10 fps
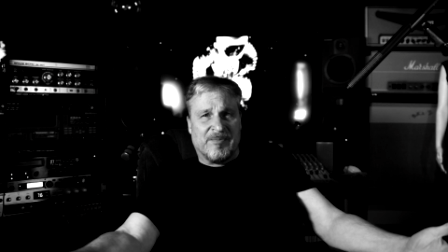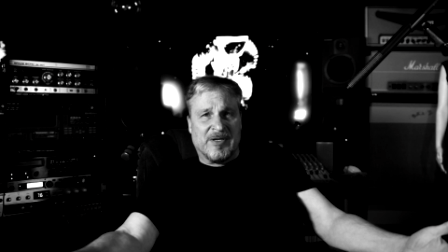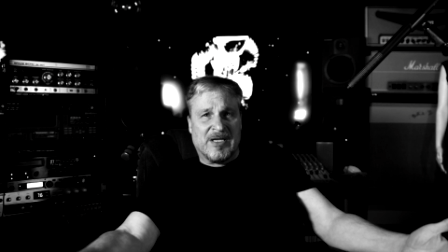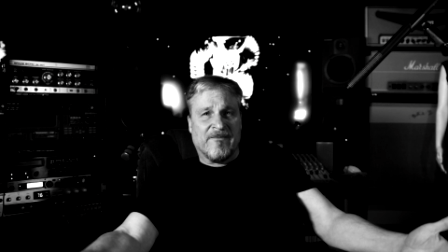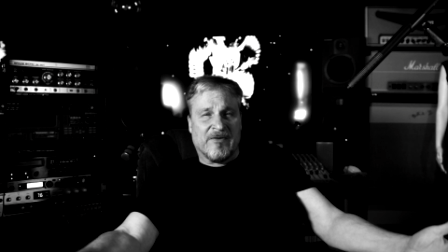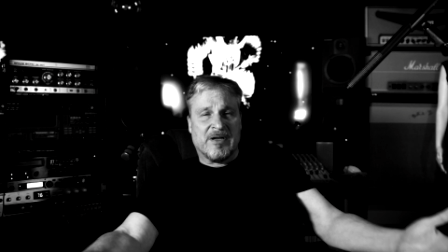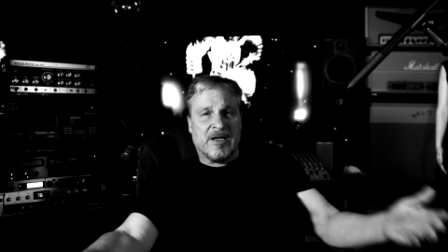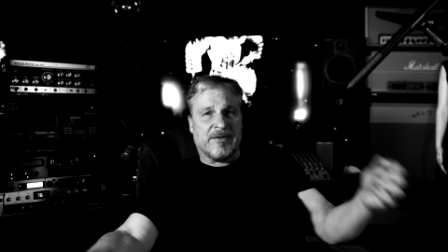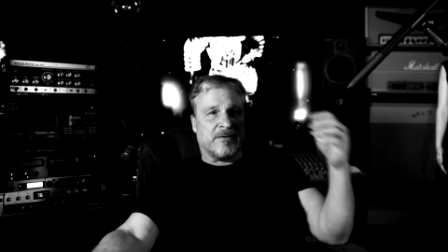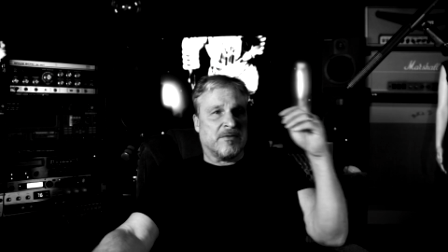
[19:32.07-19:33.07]
You get them for
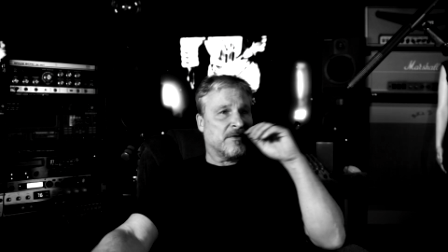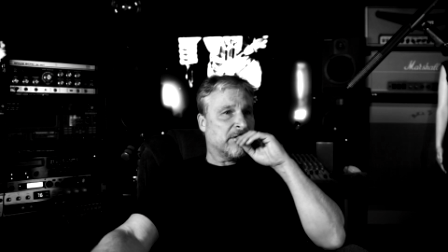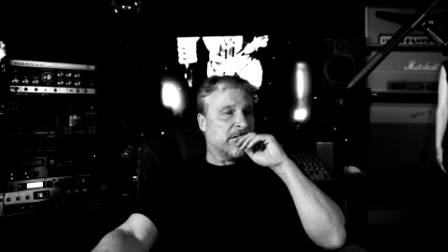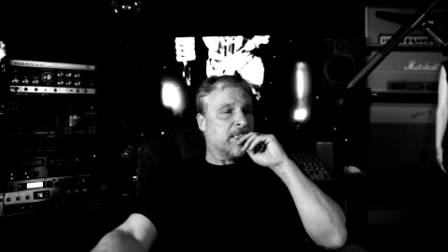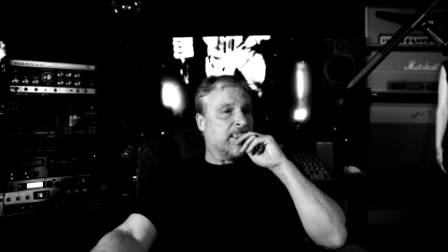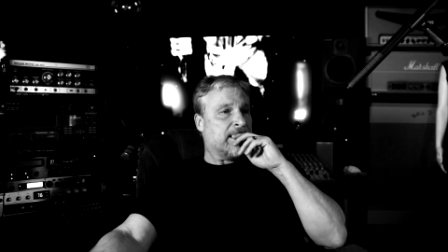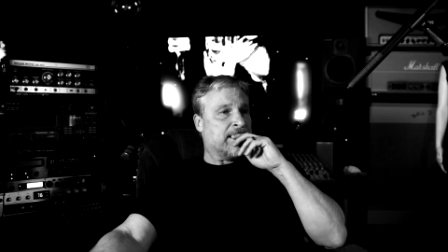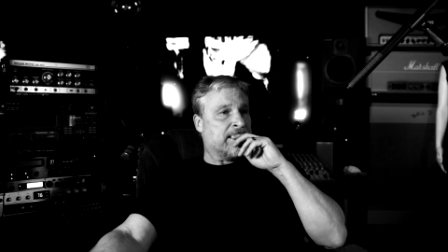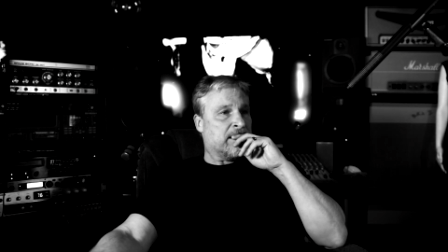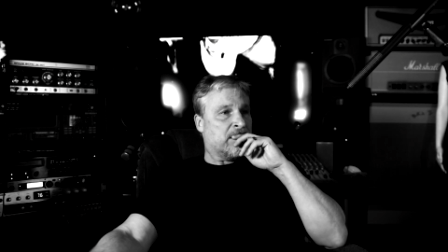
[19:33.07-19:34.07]
nothing.
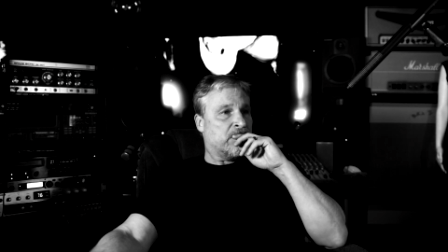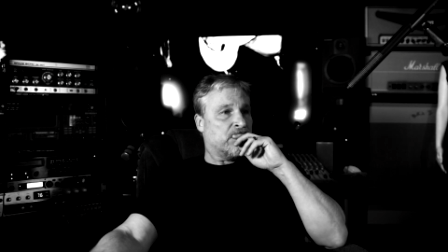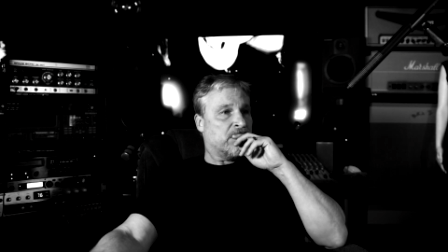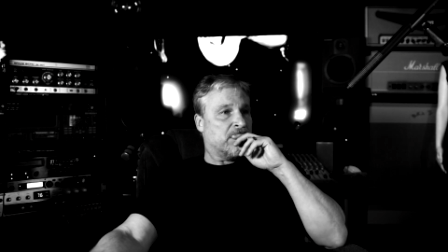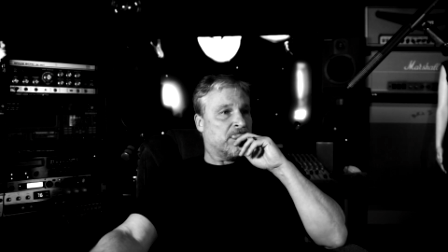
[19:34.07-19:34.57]
Um,